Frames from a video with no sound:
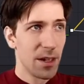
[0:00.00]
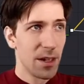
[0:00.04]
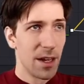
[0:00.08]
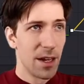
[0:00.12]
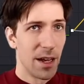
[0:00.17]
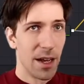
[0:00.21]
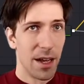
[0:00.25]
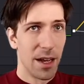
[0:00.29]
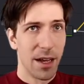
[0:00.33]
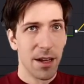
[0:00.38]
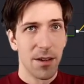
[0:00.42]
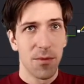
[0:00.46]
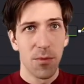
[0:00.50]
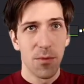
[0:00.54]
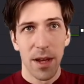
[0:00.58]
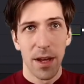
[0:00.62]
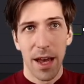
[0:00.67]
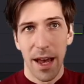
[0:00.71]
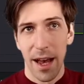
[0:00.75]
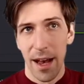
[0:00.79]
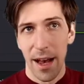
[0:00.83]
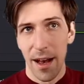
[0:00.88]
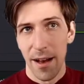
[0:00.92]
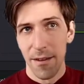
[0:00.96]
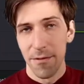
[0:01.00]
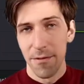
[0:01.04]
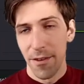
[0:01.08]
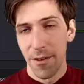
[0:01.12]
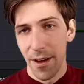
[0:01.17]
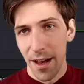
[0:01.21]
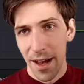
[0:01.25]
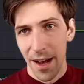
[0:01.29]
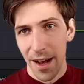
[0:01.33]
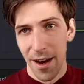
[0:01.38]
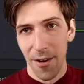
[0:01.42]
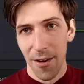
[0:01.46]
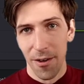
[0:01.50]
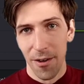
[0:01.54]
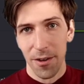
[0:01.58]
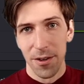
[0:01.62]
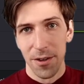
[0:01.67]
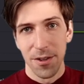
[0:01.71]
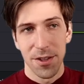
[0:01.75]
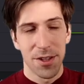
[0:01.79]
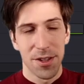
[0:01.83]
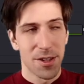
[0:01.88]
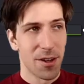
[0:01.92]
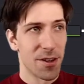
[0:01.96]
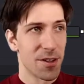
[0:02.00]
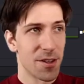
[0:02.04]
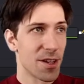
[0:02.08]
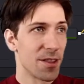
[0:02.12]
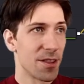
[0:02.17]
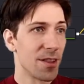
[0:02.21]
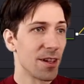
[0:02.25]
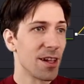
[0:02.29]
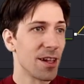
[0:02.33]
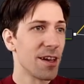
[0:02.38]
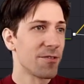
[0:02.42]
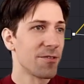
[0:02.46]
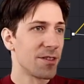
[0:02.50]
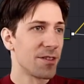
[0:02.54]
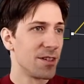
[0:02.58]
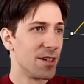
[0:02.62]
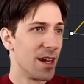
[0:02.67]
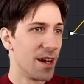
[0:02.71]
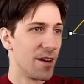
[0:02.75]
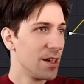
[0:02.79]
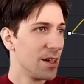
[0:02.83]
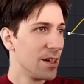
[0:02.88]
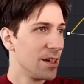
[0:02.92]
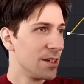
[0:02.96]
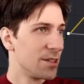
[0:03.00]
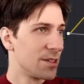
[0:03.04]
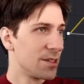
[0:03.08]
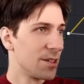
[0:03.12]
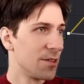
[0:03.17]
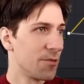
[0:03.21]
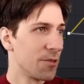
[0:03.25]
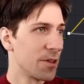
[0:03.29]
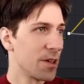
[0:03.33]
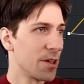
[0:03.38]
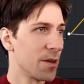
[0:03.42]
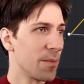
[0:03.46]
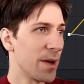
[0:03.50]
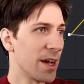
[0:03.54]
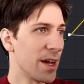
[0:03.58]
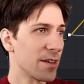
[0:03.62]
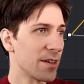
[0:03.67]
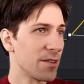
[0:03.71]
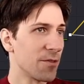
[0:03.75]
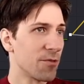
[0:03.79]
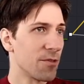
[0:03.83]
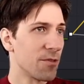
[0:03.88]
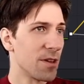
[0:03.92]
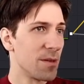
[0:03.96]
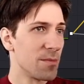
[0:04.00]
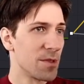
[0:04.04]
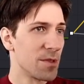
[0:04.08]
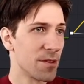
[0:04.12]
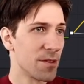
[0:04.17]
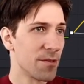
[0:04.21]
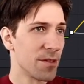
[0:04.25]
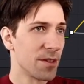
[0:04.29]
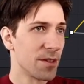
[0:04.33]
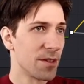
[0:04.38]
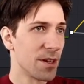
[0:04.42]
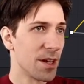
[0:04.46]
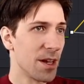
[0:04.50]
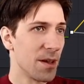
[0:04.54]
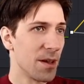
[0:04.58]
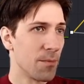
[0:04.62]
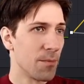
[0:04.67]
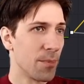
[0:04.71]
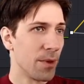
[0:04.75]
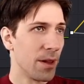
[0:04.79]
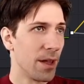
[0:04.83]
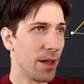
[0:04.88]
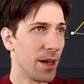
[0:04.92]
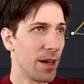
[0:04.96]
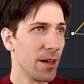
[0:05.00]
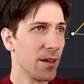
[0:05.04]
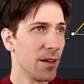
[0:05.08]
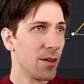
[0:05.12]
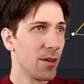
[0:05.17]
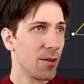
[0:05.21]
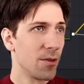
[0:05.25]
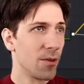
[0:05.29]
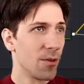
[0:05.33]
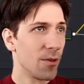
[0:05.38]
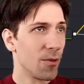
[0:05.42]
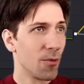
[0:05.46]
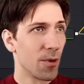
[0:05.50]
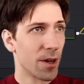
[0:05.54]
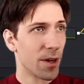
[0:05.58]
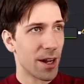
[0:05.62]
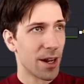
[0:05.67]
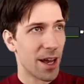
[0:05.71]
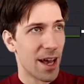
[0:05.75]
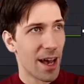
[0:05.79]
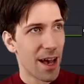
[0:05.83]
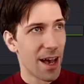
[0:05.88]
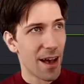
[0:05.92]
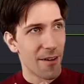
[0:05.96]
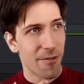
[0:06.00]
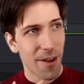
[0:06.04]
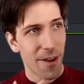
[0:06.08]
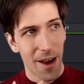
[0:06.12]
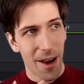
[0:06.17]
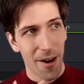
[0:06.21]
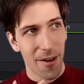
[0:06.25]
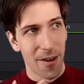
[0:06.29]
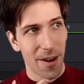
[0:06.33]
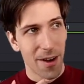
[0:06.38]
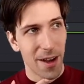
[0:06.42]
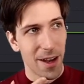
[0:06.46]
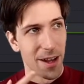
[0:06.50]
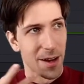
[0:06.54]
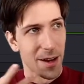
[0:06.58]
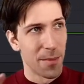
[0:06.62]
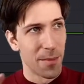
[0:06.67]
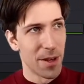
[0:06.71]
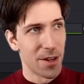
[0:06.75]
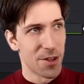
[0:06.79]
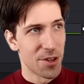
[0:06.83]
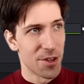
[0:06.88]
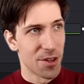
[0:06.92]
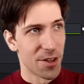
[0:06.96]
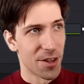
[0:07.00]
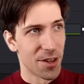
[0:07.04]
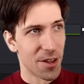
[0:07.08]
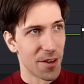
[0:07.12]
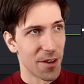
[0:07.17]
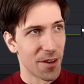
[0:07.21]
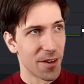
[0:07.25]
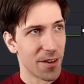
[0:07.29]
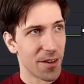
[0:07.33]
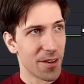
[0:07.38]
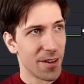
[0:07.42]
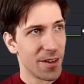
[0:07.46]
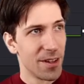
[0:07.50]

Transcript: and we have our stars on the left now. So if we go back to frame zero and hit play, we're going to have our animation here.